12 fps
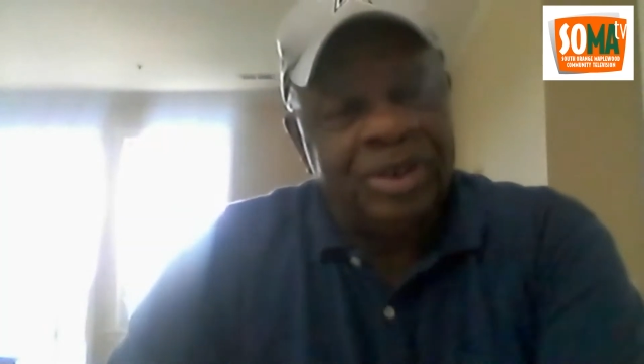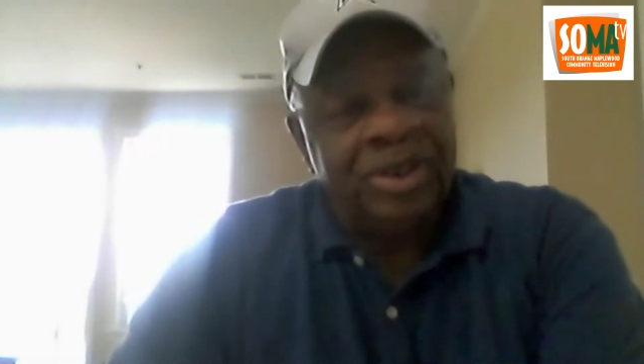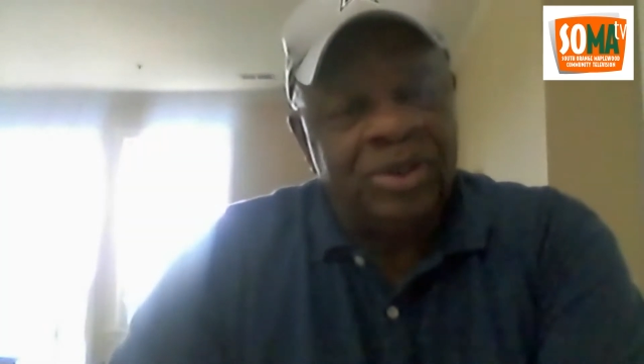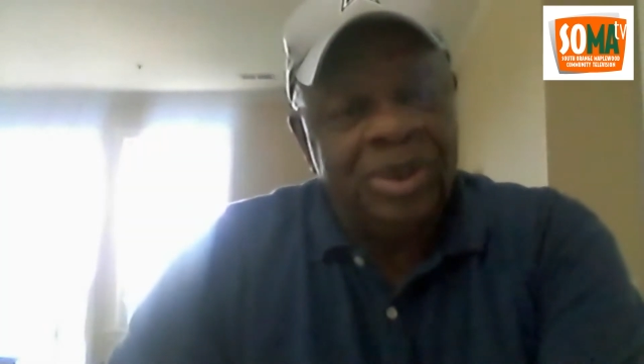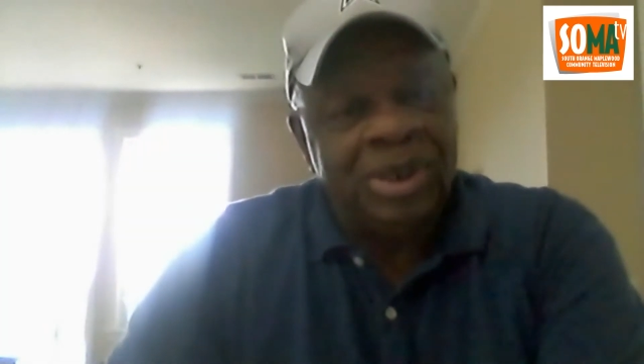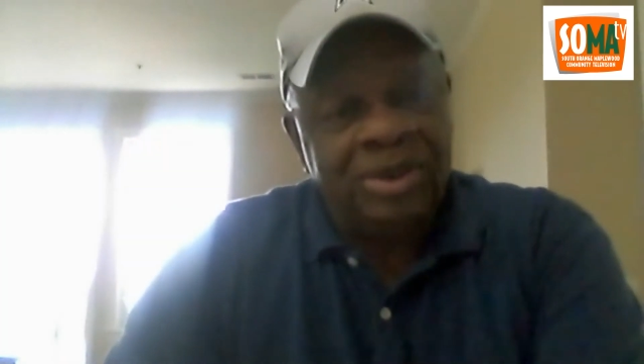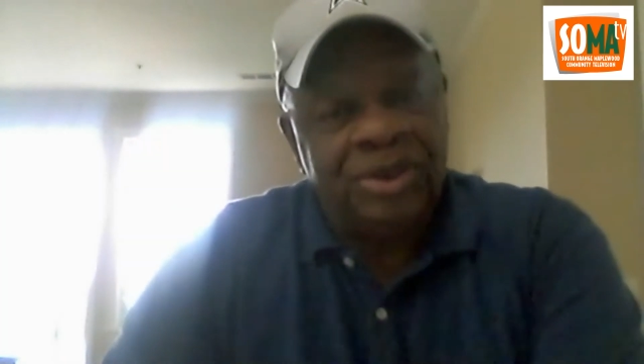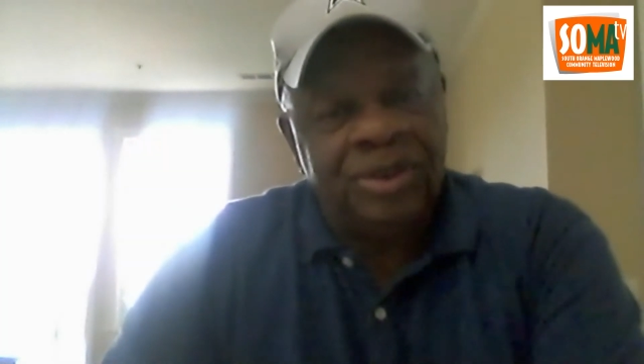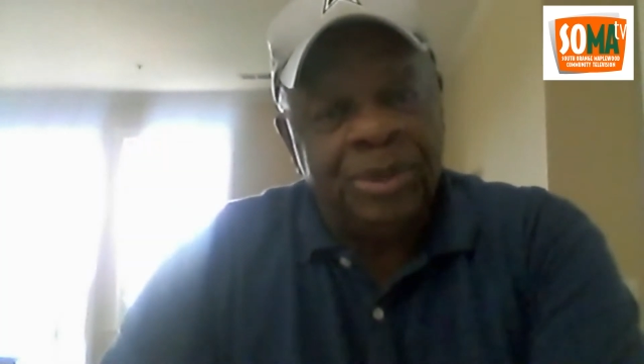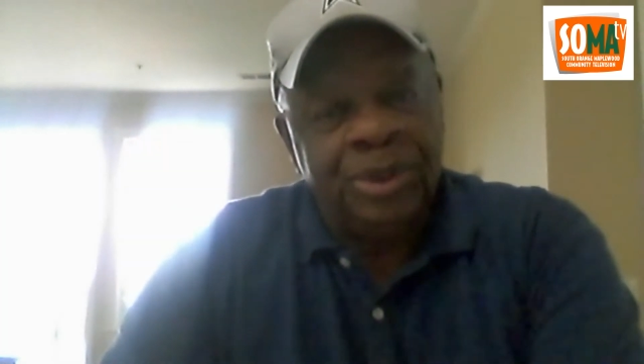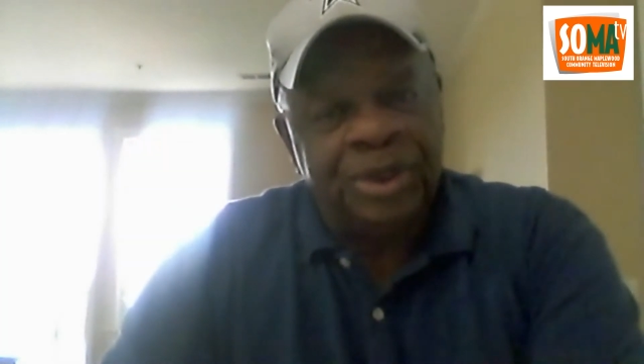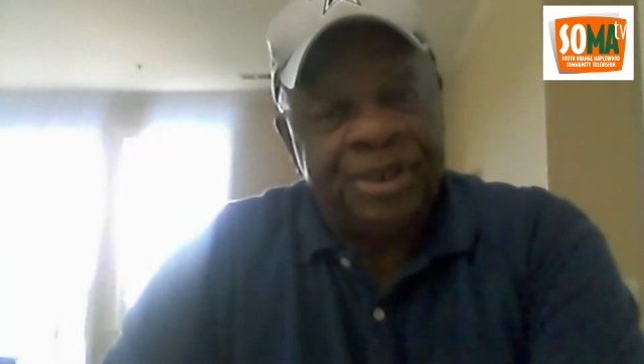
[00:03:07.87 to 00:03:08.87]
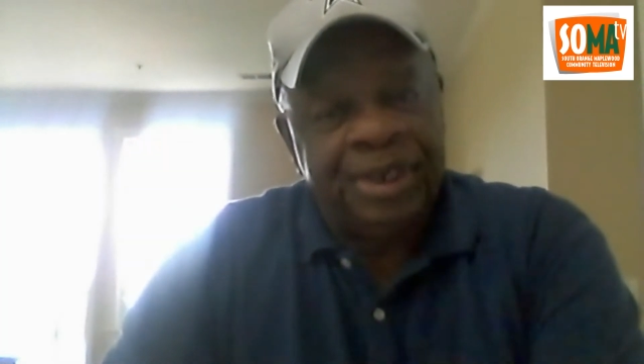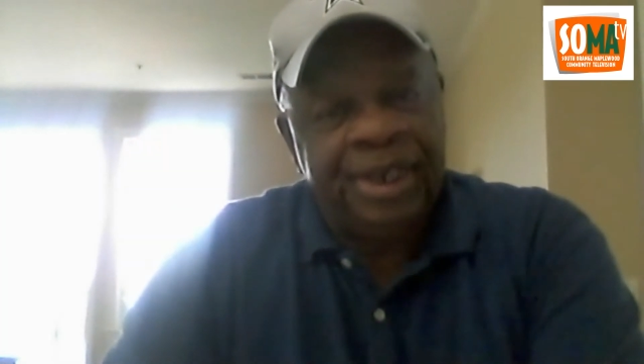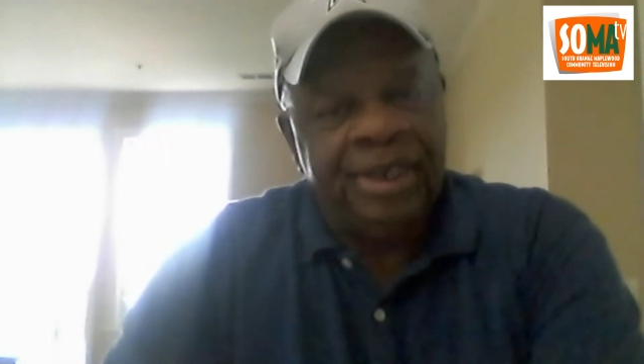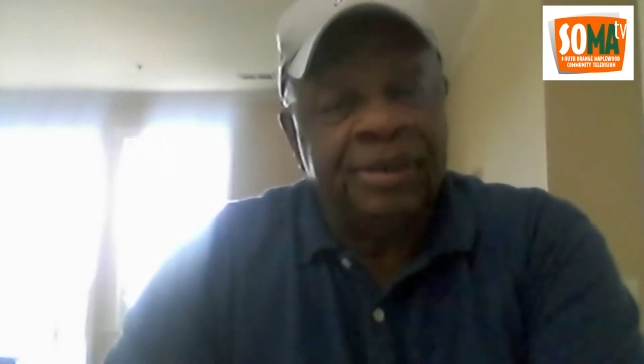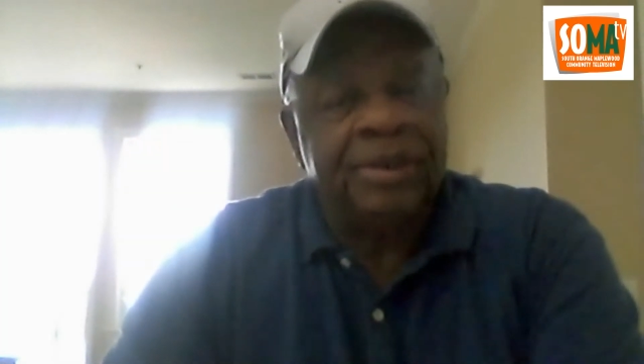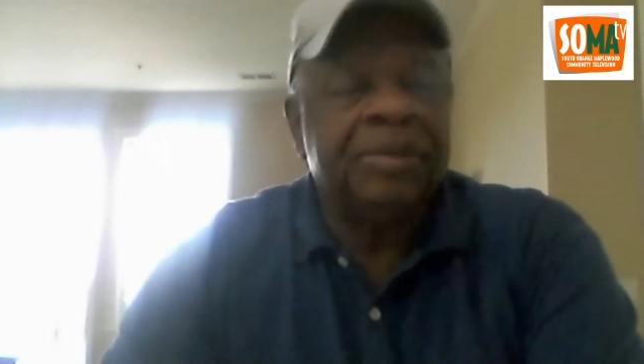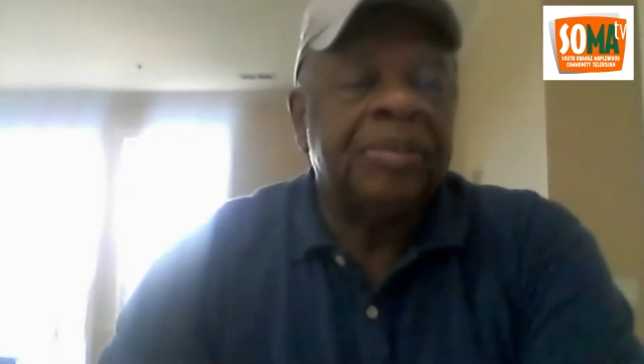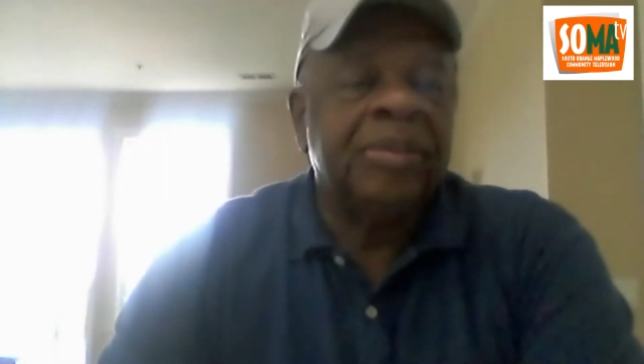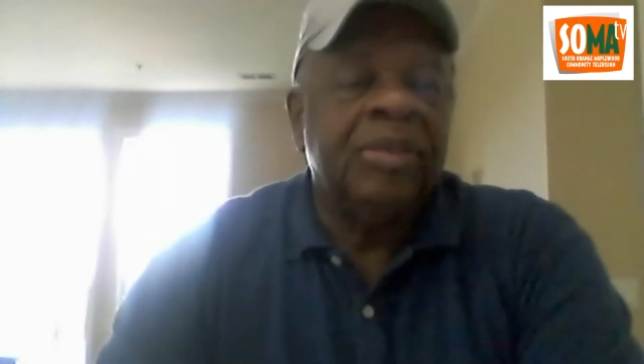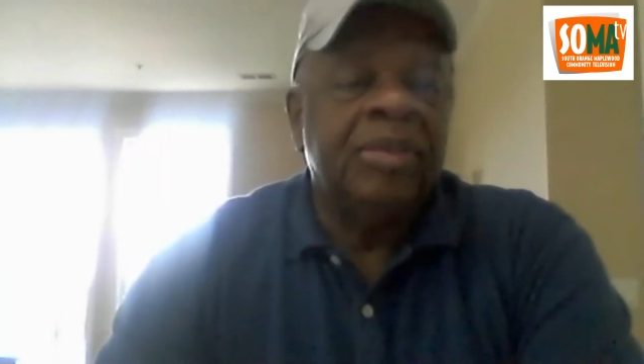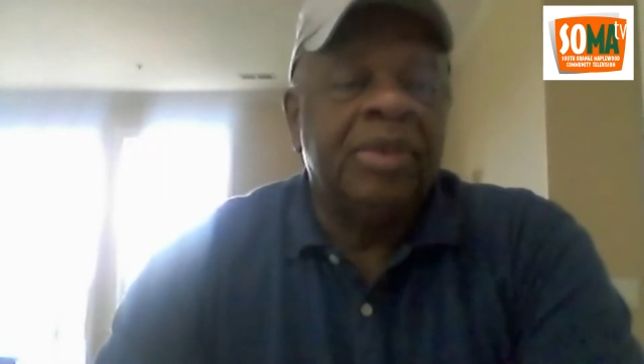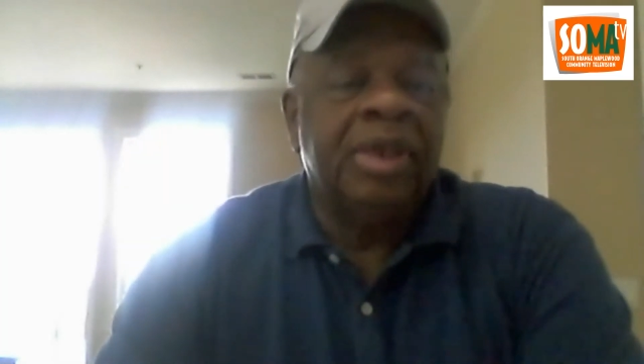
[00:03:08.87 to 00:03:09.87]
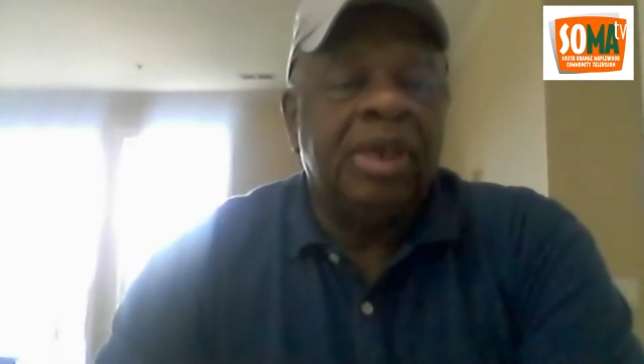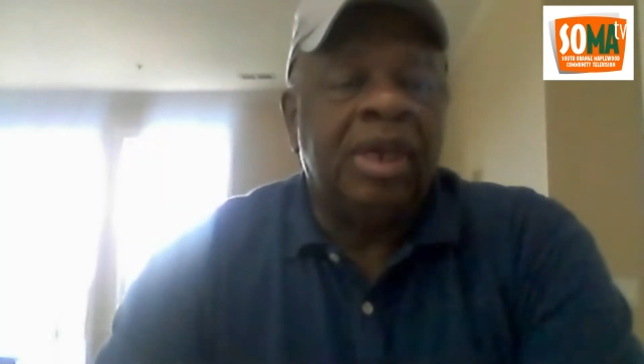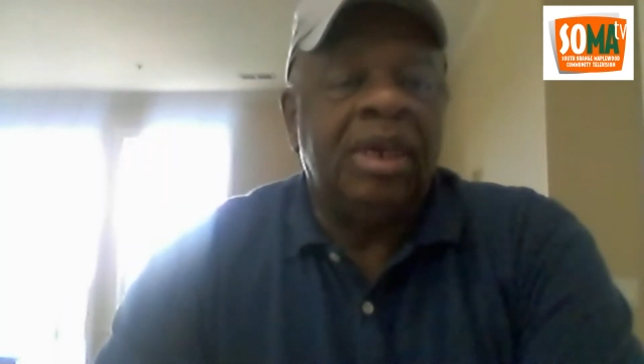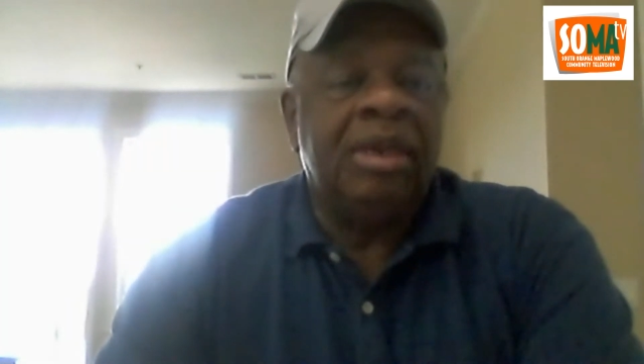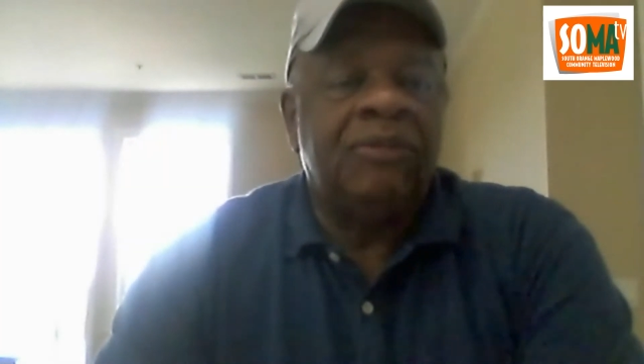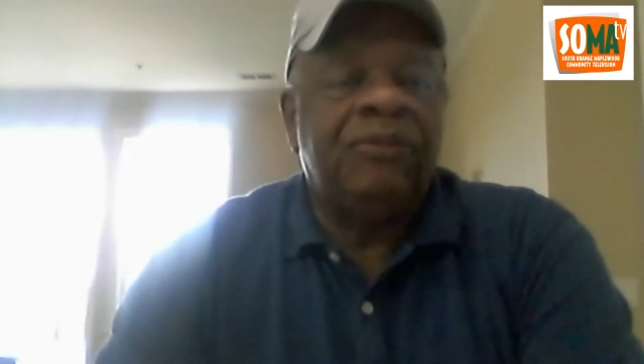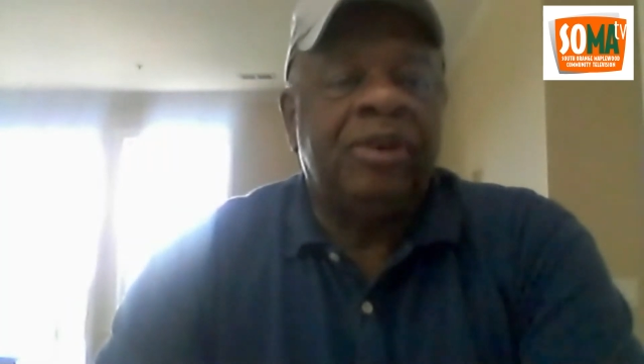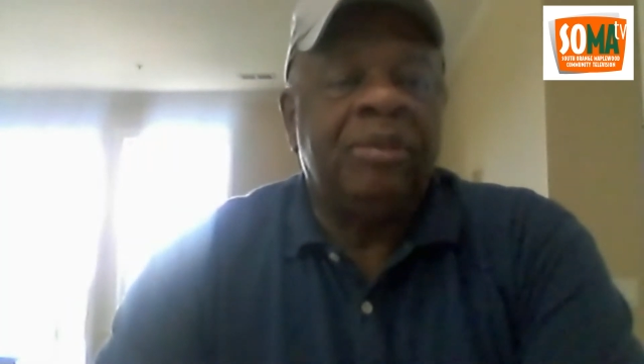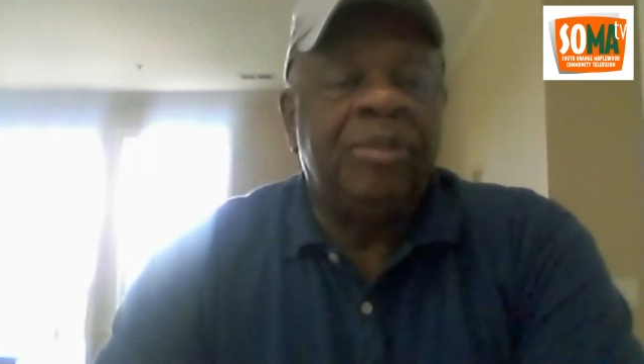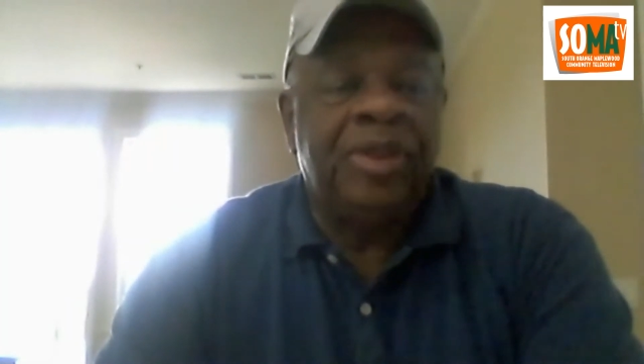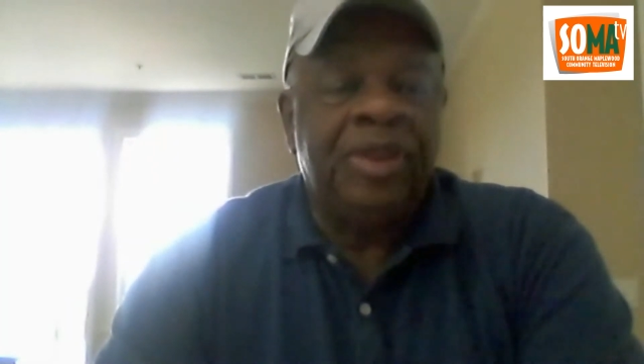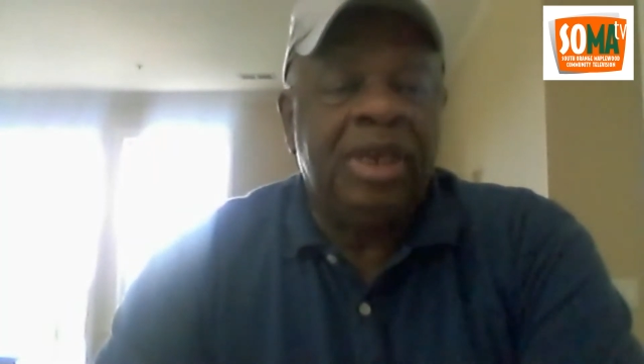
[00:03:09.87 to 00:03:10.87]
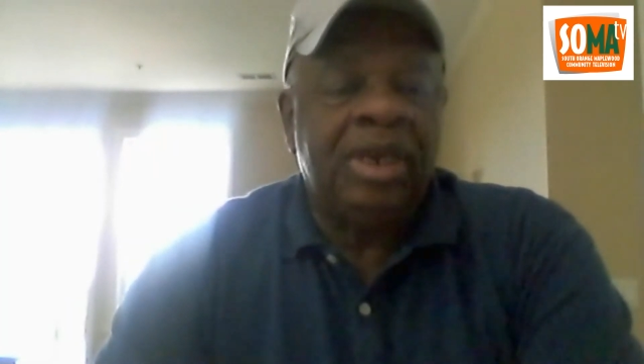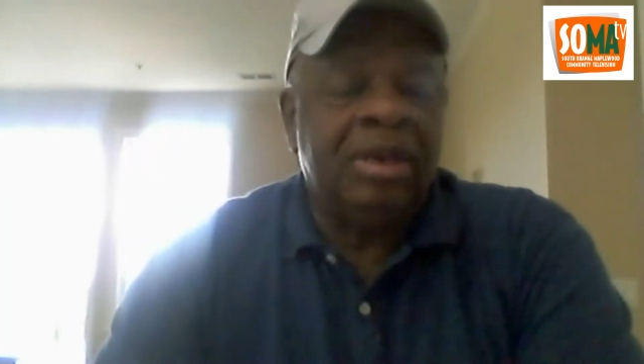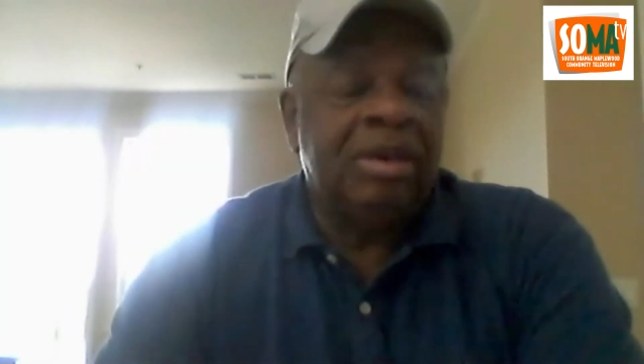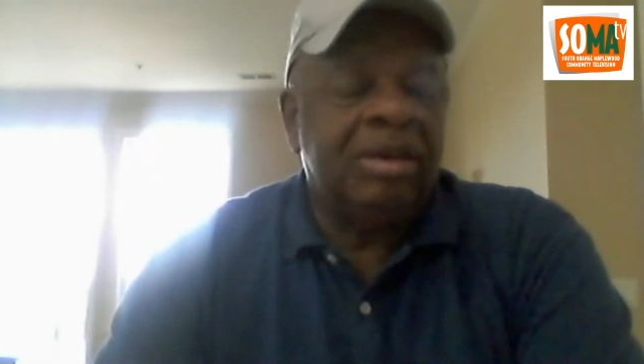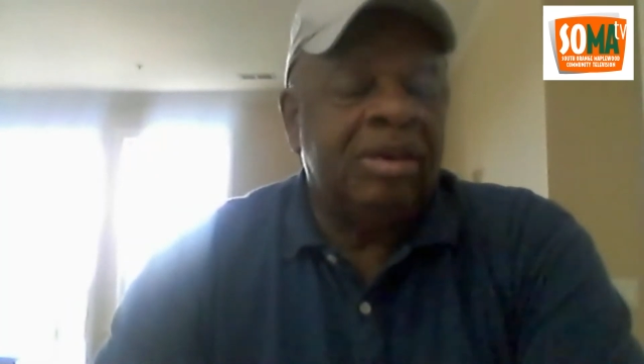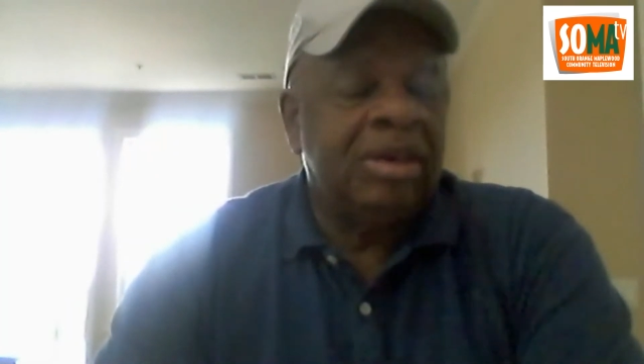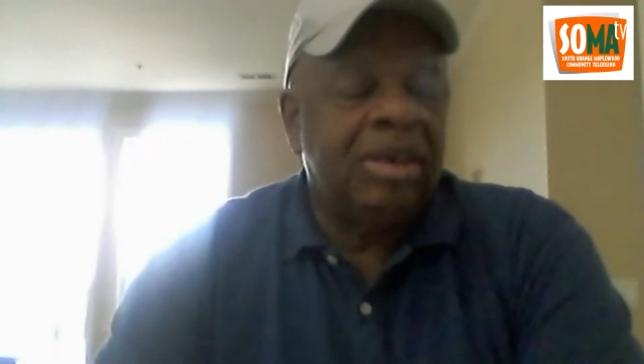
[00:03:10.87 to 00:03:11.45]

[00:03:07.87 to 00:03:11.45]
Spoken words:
because we are a small town. And from there,